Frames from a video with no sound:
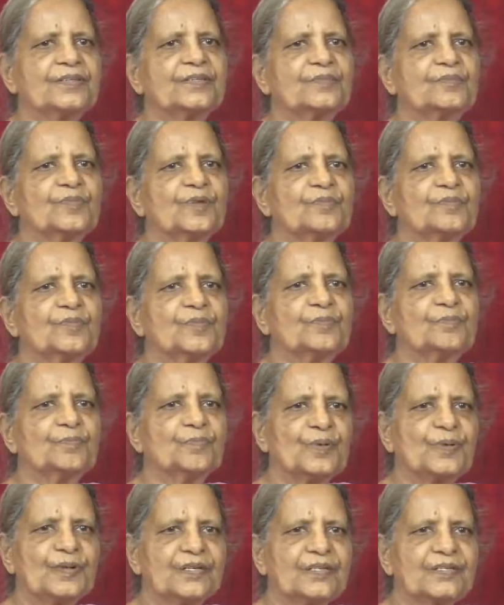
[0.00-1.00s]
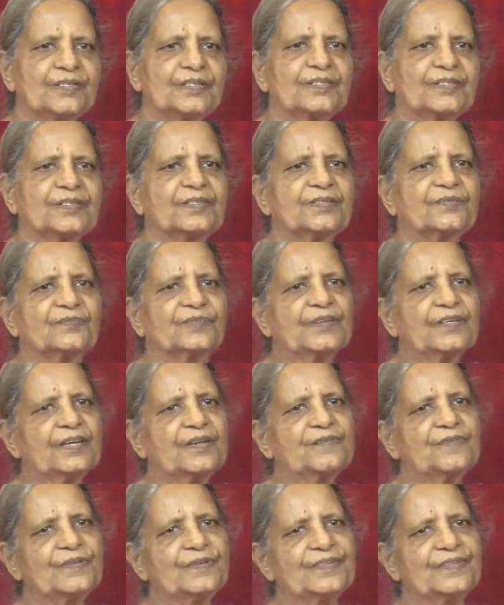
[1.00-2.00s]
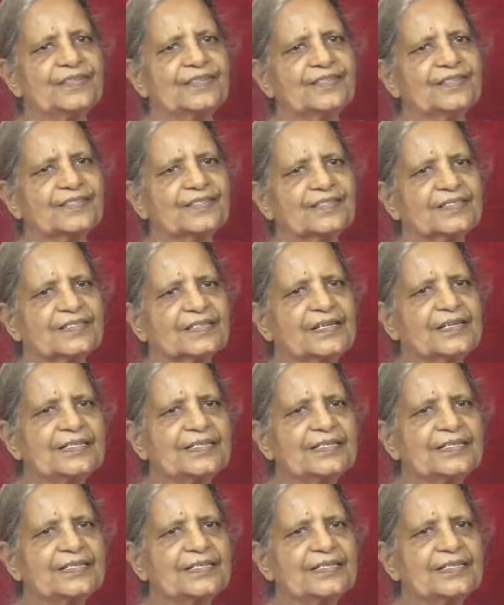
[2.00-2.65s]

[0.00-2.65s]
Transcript: it may be prayer, it, whatever it is.